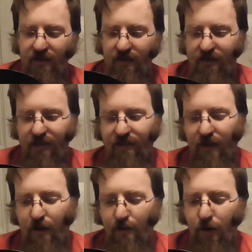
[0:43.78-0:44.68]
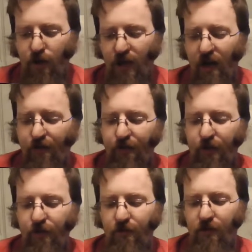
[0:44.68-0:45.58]
It says, push out for
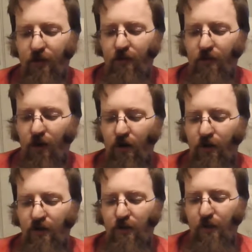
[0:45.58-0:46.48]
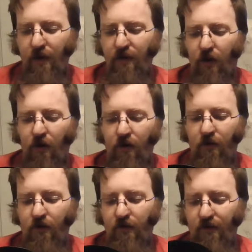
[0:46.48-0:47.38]
use on large spindle.
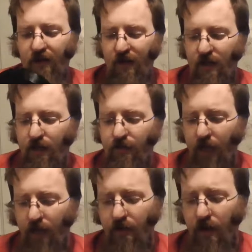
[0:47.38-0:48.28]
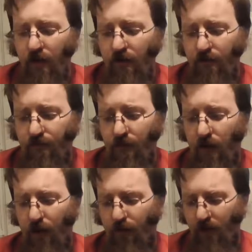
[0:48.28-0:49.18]
Yeah, no.
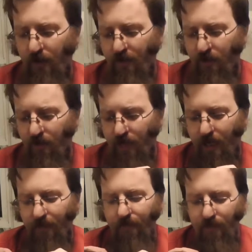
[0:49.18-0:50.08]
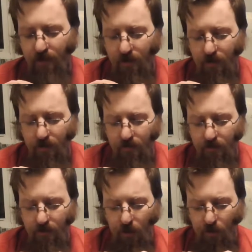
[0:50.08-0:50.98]
No, I will not be doing that.
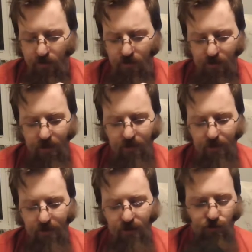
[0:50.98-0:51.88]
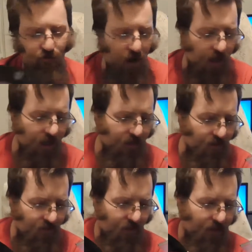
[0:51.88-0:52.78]
It almost looks like somebody tried
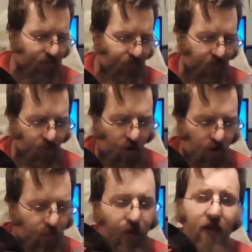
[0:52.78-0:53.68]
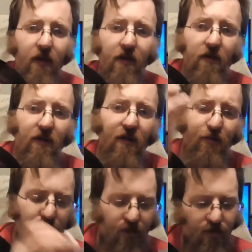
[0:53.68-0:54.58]
and failed horribly. So I'm
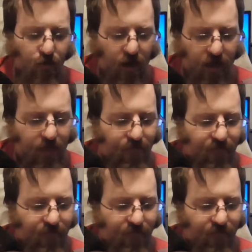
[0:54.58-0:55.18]
going to put this away.